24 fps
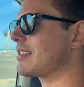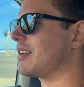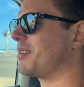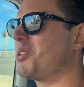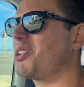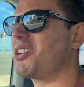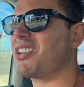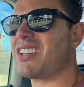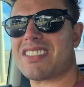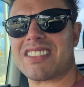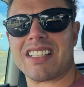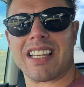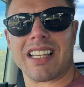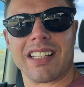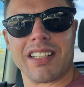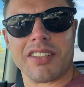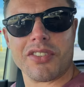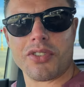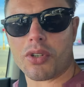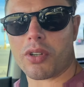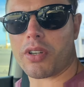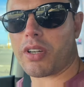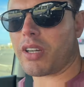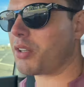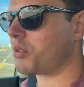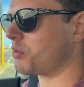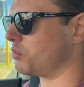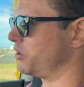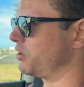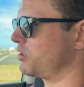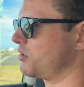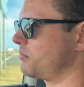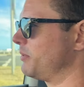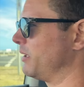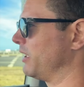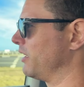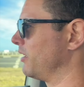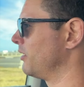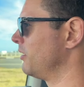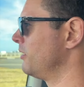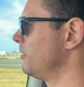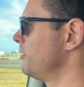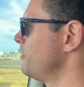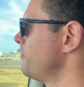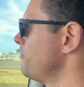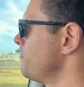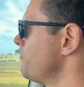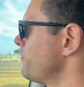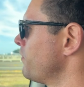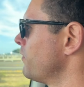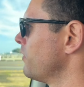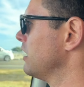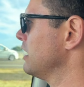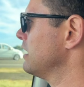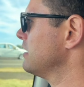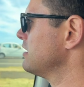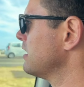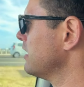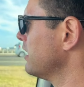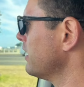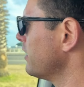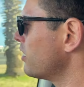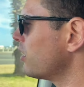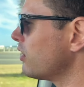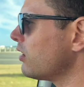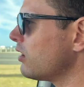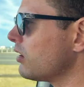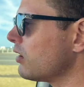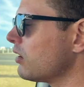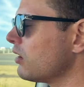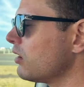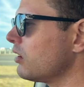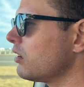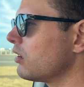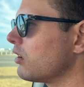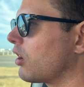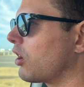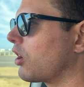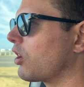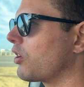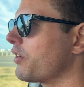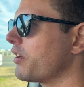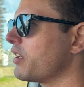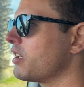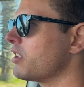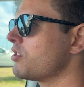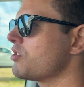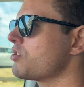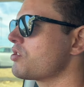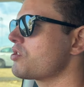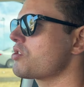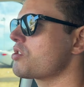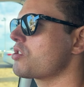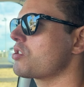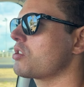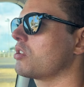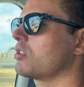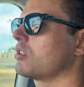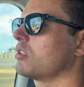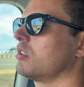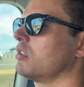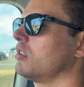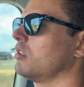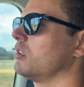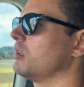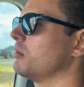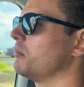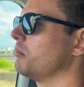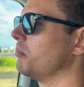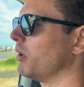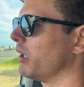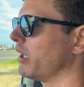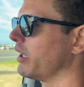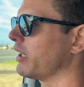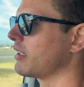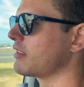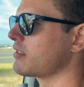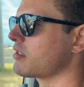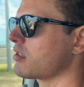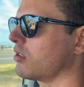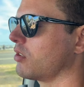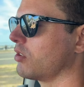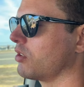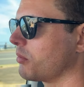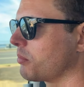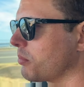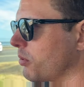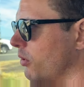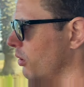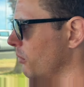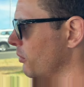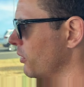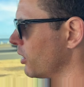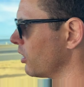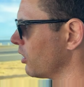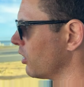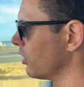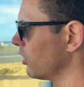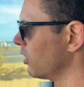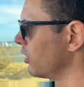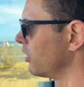I'm not exactly sure how it works, but these little orange bikes on the promenade.